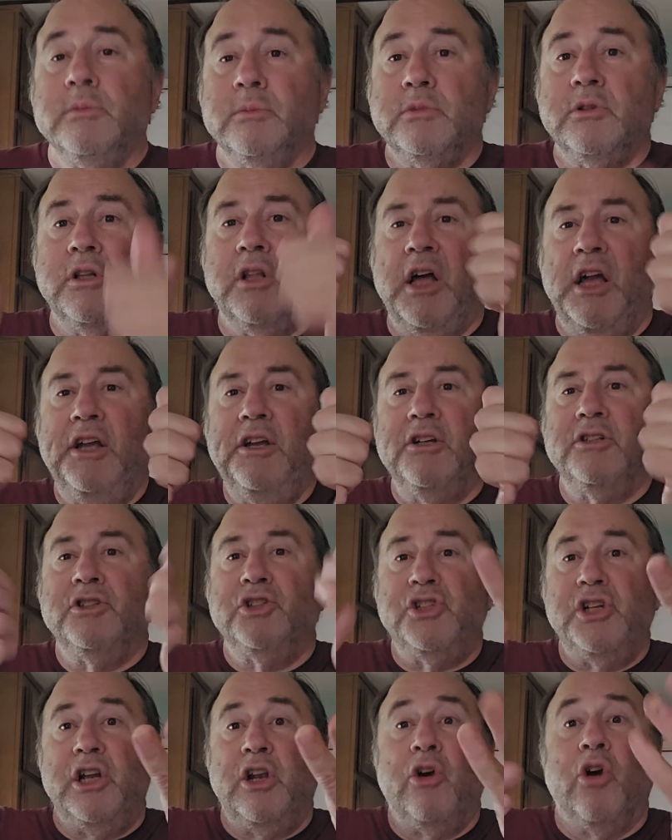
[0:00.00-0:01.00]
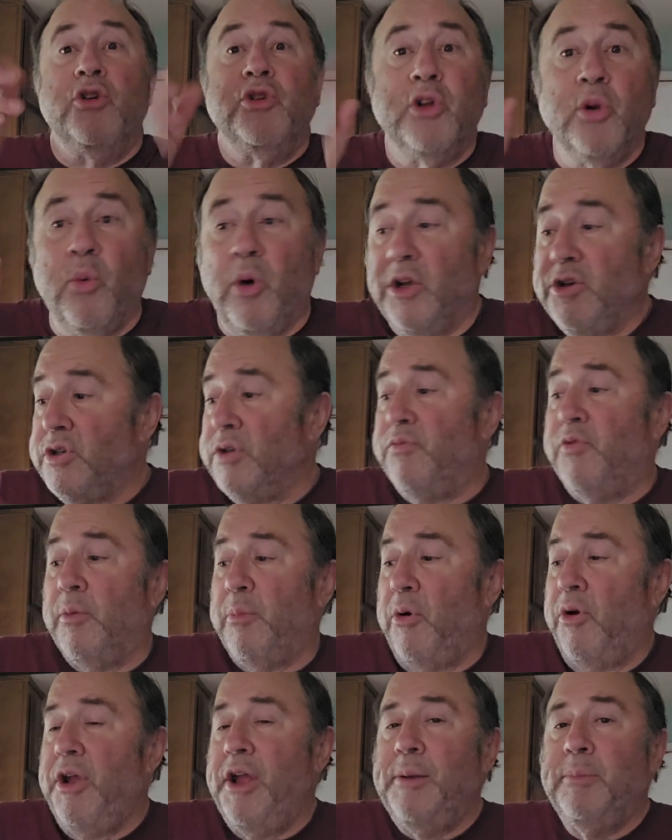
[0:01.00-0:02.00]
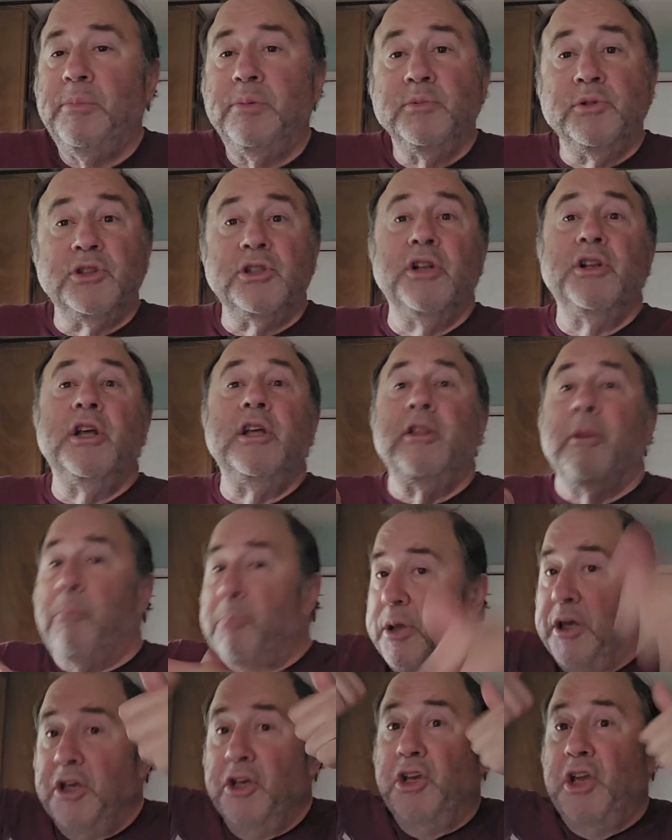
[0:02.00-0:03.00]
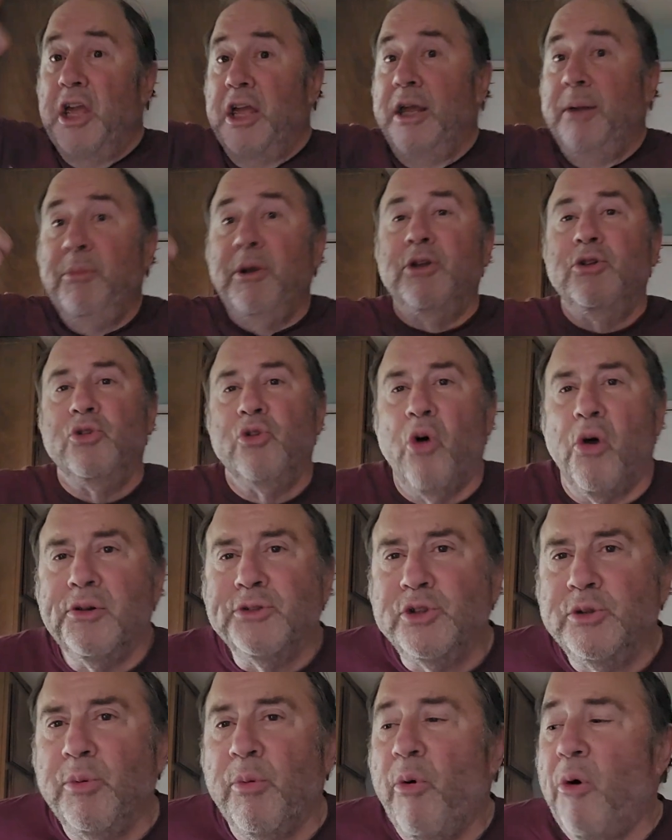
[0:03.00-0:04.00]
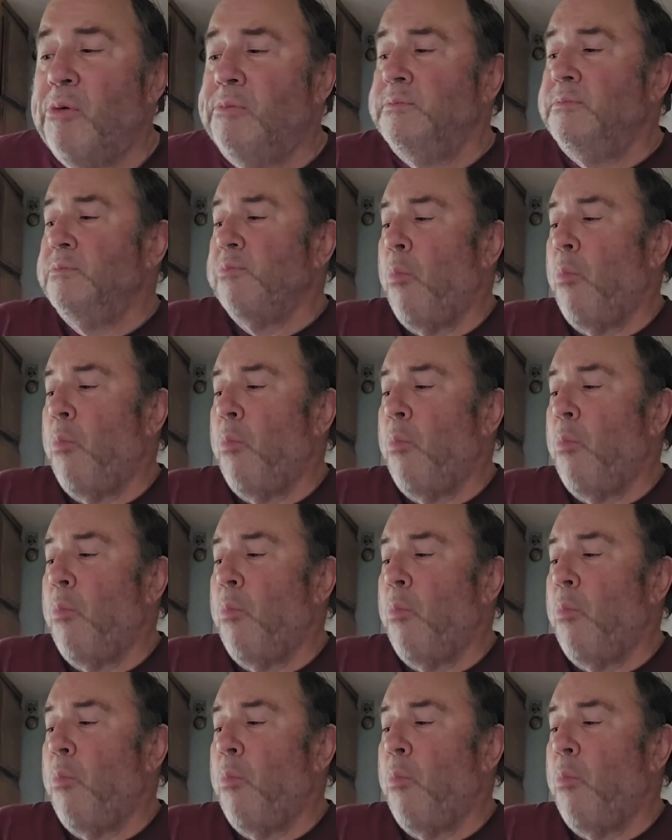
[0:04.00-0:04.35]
like, share. Are you going to watch the football game Sunday? The big game? Can you call it Super Bowl?